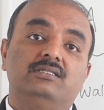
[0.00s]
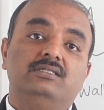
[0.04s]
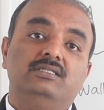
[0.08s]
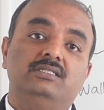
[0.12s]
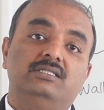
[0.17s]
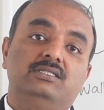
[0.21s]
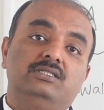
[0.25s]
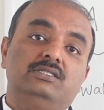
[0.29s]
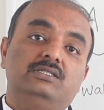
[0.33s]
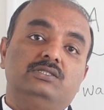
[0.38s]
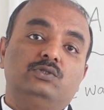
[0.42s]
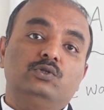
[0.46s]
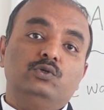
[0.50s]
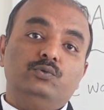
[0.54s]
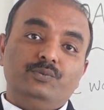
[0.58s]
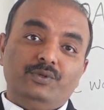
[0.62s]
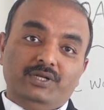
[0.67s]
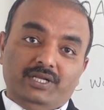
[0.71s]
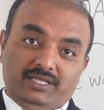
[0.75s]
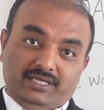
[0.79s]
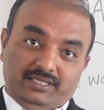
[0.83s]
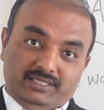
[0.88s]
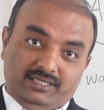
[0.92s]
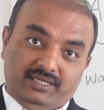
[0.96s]
is 2
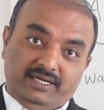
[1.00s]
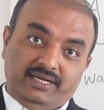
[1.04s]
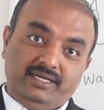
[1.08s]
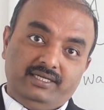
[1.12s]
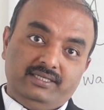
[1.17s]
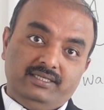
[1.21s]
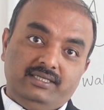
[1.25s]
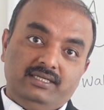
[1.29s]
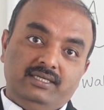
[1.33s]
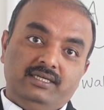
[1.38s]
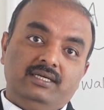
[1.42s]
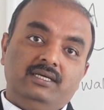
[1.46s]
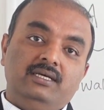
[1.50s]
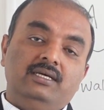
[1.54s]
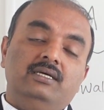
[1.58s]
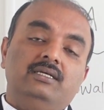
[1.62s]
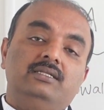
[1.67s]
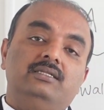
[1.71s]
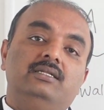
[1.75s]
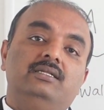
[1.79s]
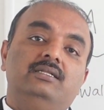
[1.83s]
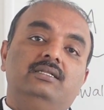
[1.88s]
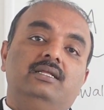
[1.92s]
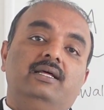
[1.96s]
million, right?
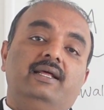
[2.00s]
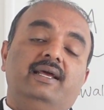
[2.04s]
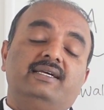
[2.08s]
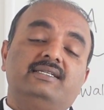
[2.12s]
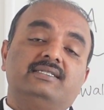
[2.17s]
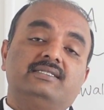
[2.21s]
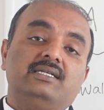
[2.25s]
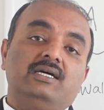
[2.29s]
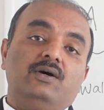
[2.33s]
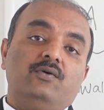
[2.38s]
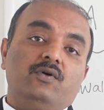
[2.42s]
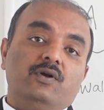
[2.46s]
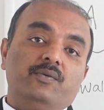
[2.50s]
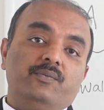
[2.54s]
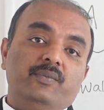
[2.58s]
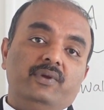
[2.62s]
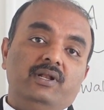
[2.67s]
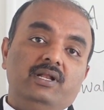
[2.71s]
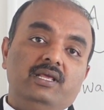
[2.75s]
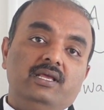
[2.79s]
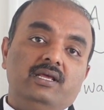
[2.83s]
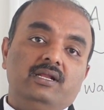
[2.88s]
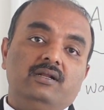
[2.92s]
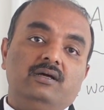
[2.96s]
Then the extra 1
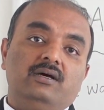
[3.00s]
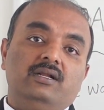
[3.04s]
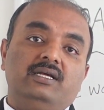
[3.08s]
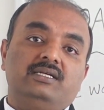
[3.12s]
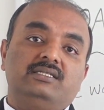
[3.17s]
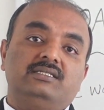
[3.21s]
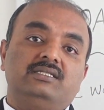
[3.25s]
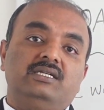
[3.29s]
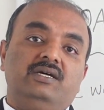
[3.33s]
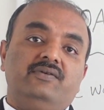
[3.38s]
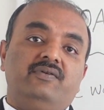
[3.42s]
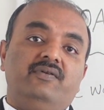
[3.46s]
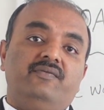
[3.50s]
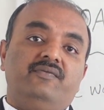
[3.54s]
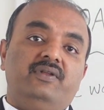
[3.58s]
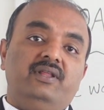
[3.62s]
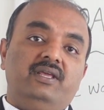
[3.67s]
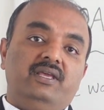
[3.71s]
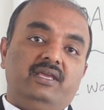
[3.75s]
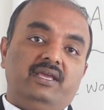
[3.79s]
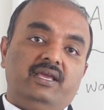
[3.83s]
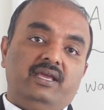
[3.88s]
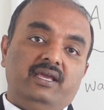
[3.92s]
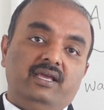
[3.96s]
million or extra
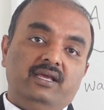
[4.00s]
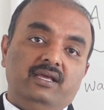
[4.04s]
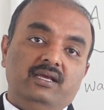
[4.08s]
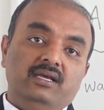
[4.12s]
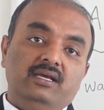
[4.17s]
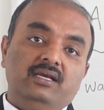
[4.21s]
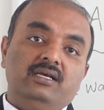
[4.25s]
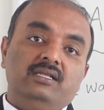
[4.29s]
50k,